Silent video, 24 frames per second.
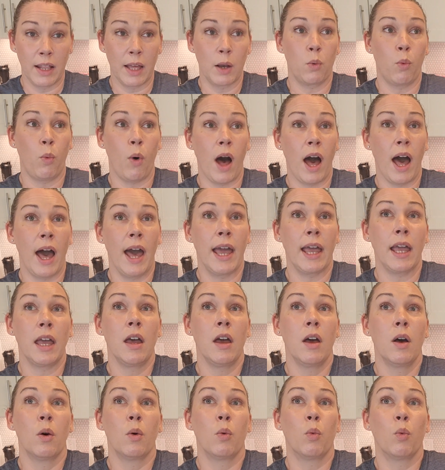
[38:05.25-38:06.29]
Like, why
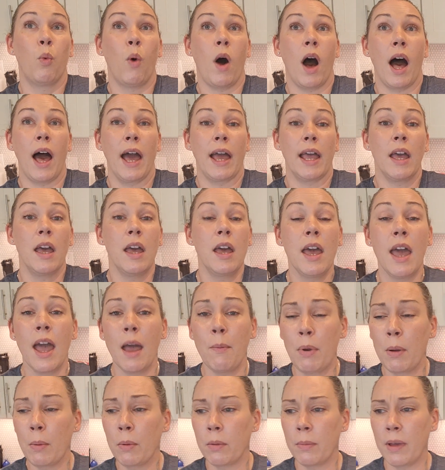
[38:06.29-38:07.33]
why?
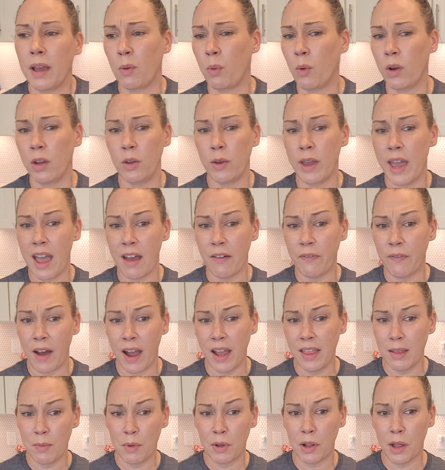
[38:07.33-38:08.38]
And people are like, well, you can't
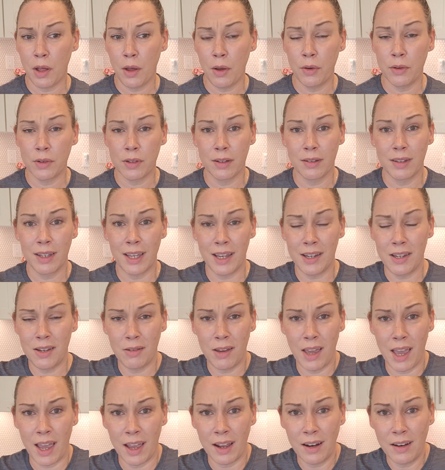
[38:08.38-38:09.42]
find them clothes. Yes, you
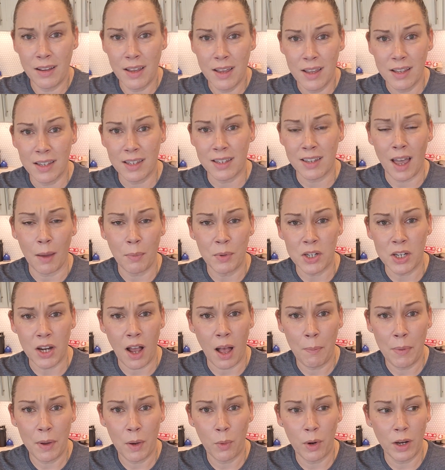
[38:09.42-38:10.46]
can. Stop
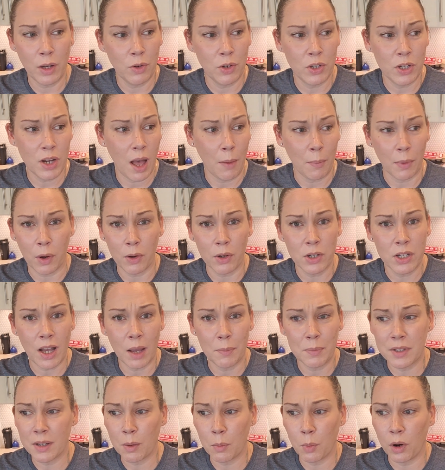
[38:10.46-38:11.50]
shopping where you shop. Go
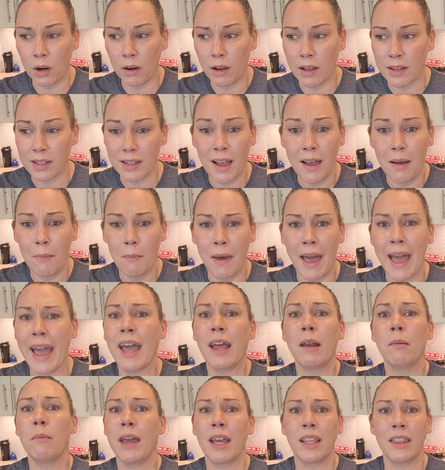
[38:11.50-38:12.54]
shop somewhere else.
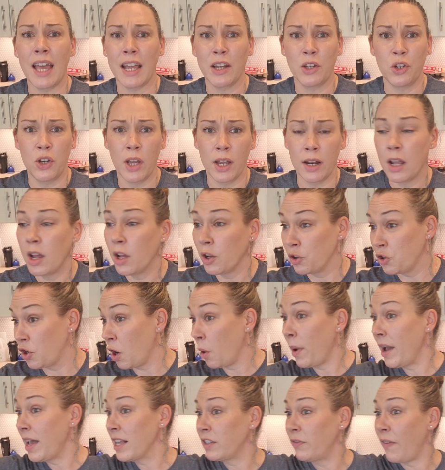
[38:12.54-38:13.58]
Hand make that shit.
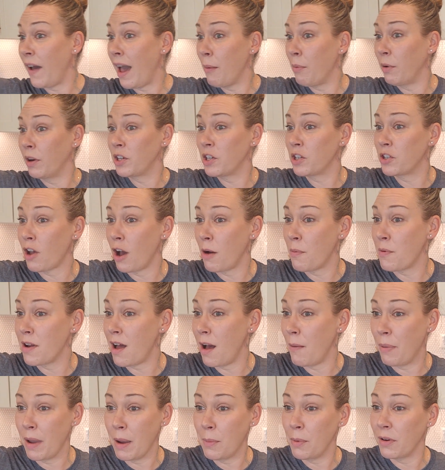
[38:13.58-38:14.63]
Joann's Fabric just opened
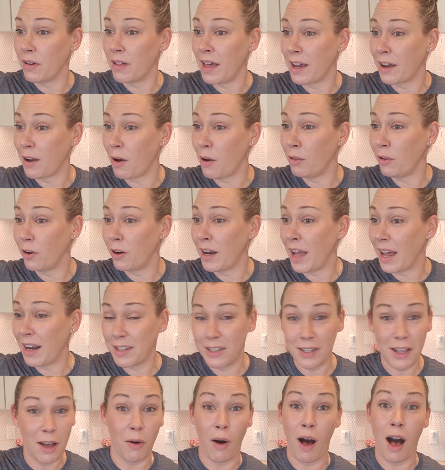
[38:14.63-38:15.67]
up. People are like, go learn how to
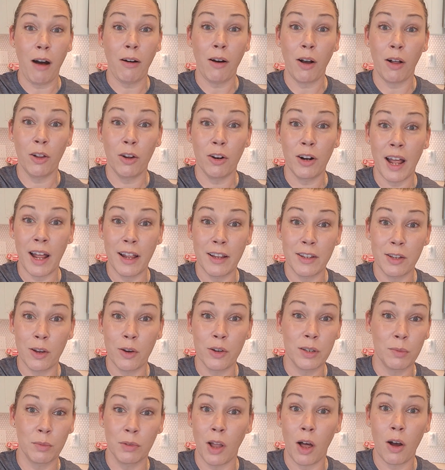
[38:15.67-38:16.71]
sew. I'll go learn how to sew
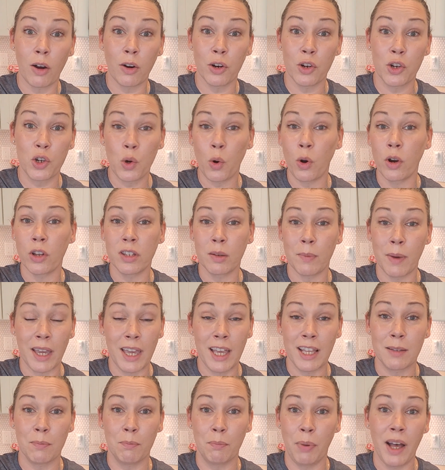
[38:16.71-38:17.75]
some longer shorts so my
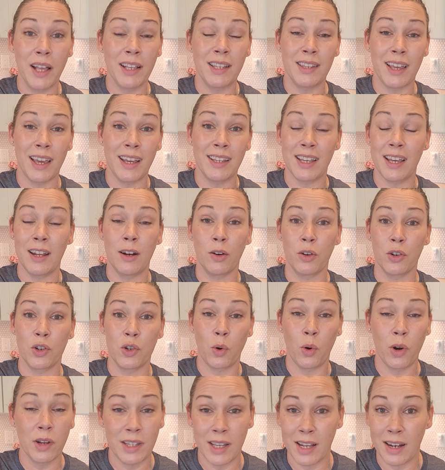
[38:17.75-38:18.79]
kid's butt stays in her
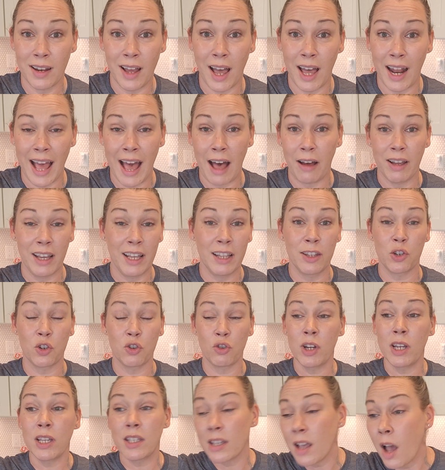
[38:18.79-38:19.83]
shorts and not out in the
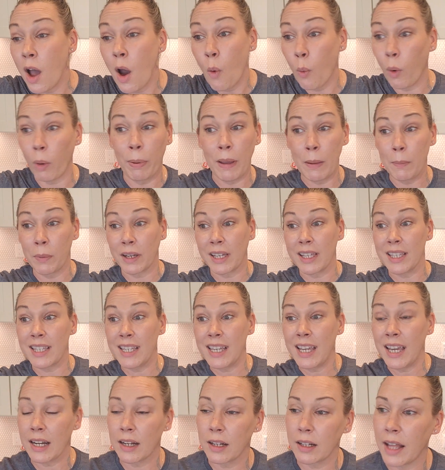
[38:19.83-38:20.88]
streets where people can
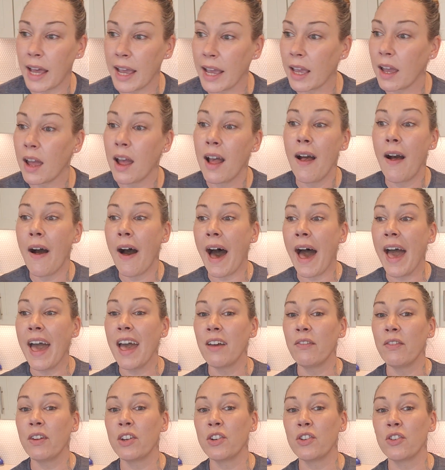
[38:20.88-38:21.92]
see it. Like, I
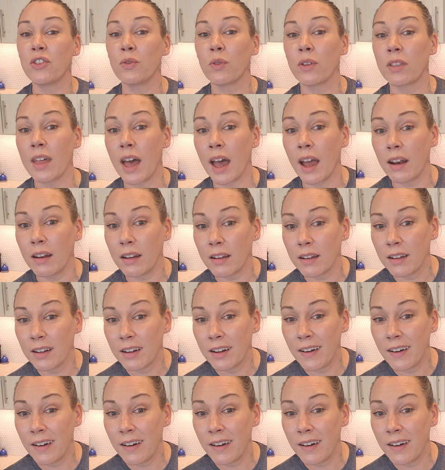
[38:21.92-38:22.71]
have issues with that.